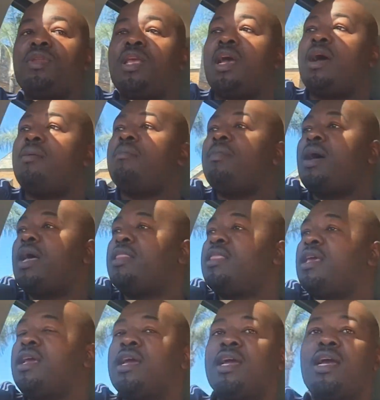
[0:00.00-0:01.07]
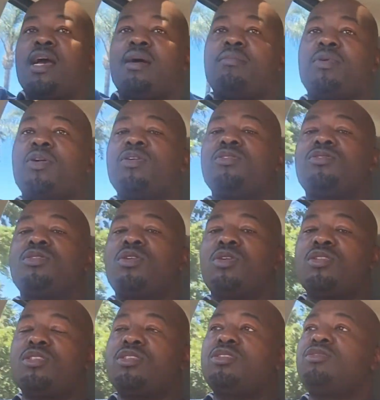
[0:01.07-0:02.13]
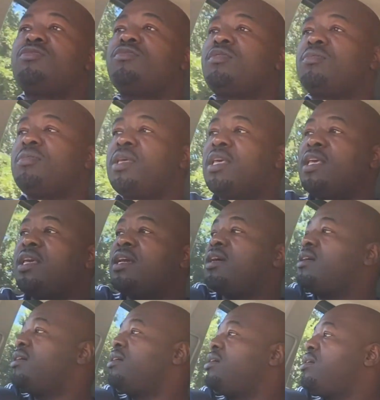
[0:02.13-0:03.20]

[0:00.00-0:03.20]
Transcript: I think I'm going to continue from here